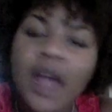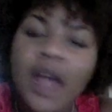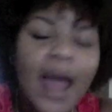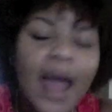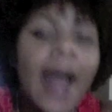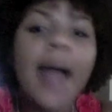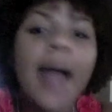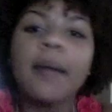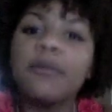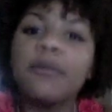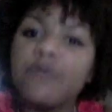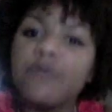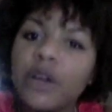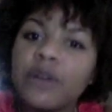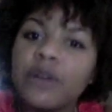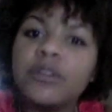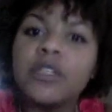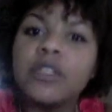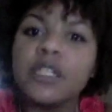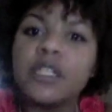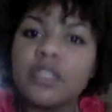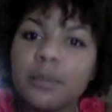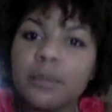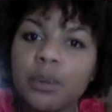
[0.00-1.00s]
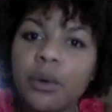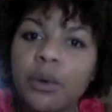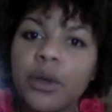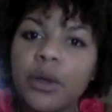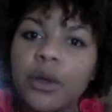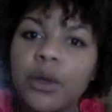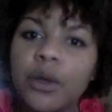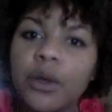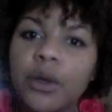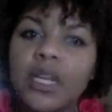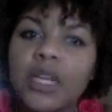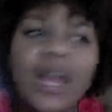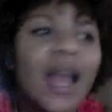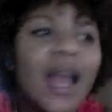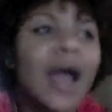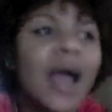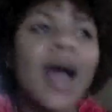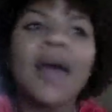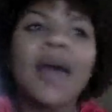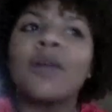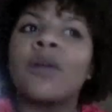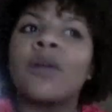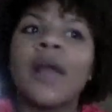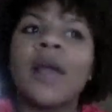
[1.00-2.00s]
I'm very disappointed.
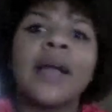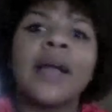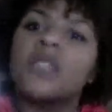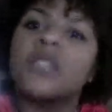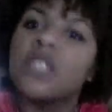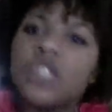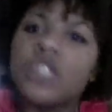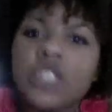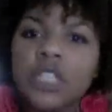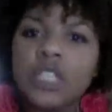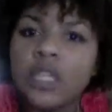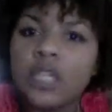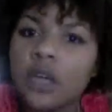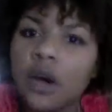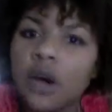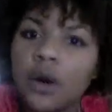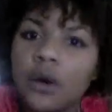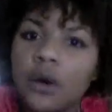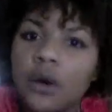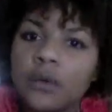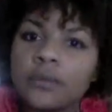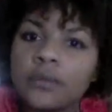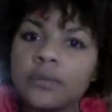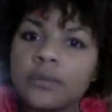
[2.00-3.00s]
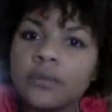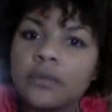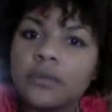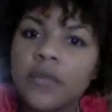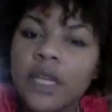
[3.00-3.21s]
I don't like this shit at all.